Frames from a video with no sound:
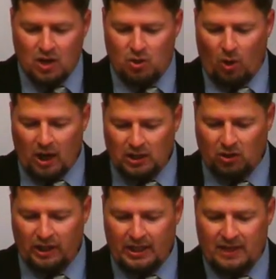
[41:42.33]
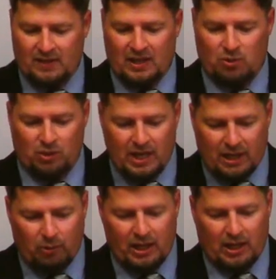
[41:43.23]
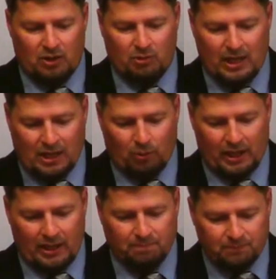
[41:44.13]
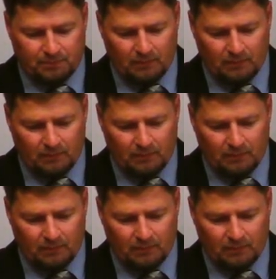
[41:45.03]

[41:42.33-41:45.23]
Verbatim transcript: to uncleanness and to iniquity unto iniquity,